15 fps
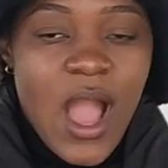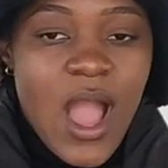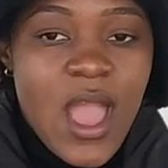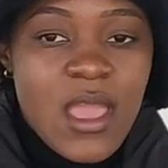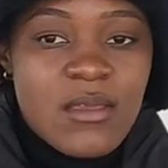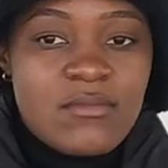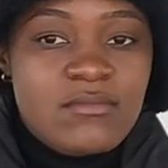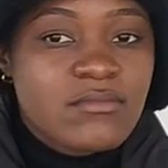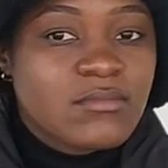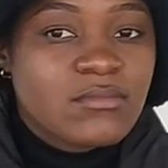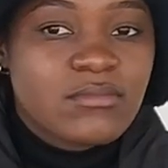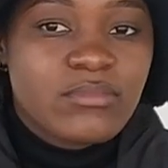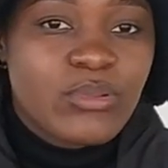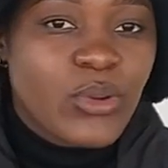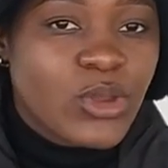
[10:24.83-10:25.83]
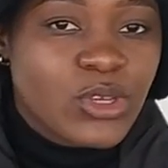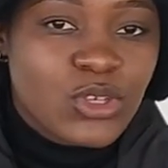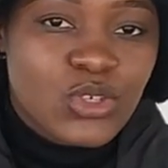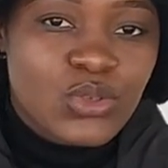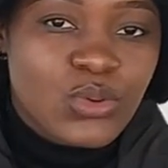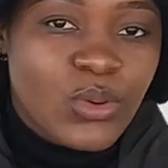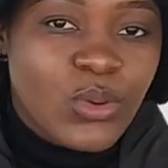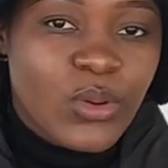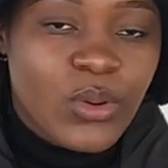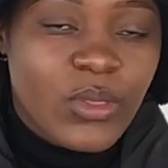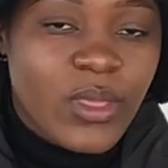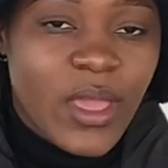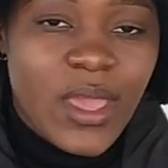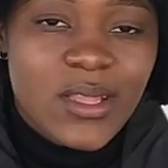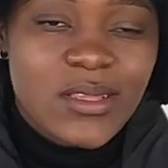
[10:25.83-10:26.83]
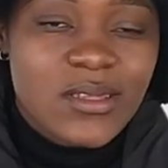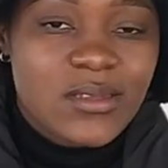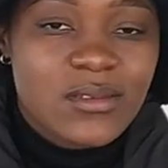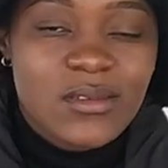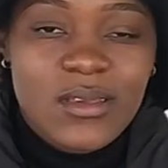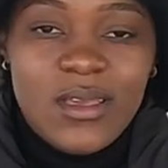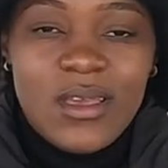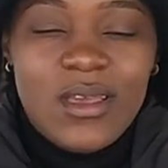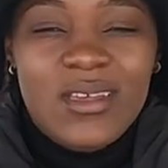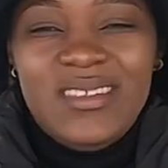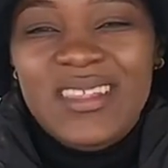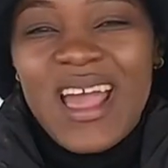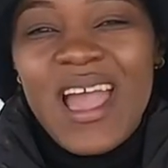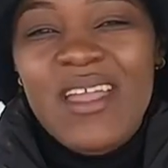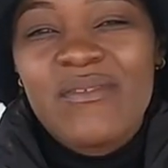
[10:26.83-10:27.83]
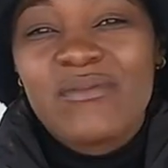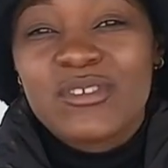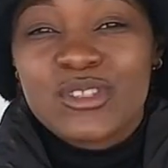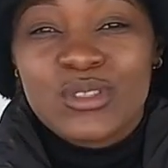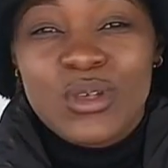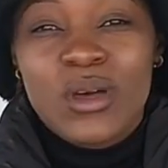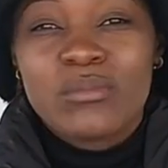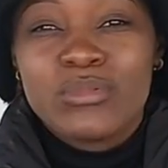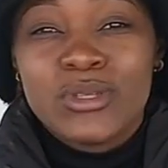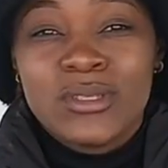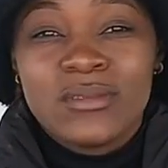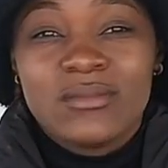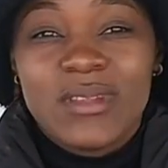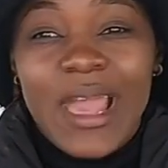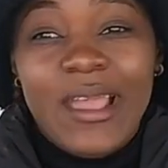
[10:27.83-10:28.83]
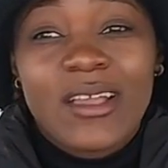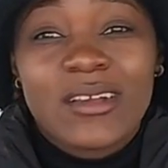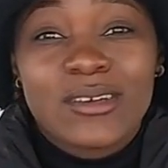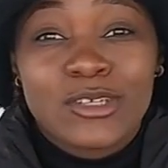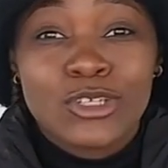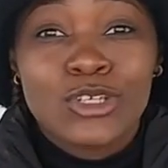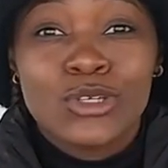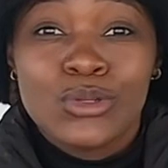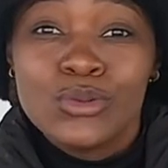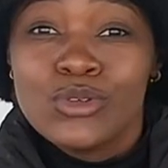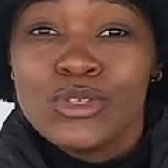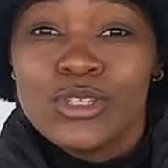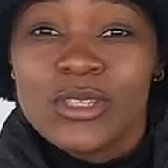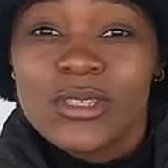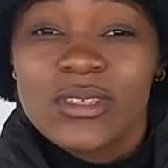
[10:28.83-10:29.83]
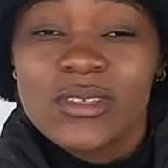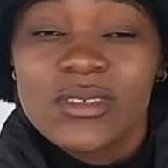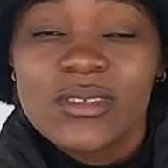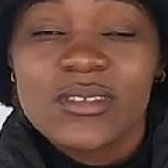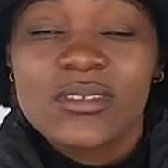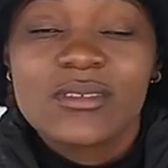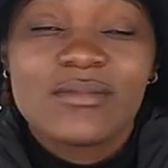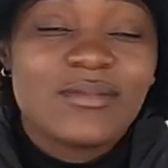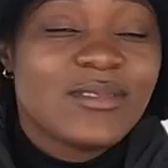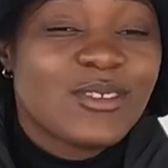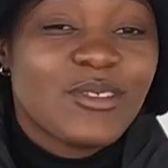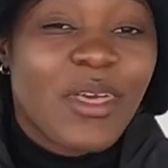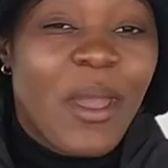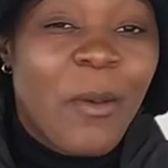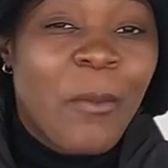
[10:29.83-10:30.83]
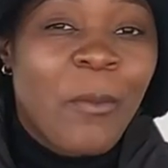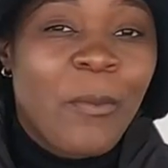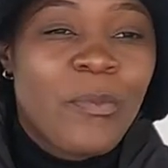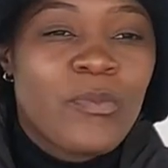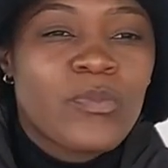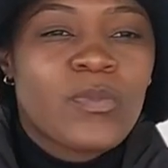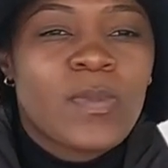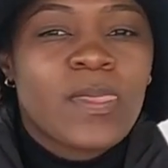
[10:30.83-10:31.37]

I'm pretty sure that life has not been like good to them.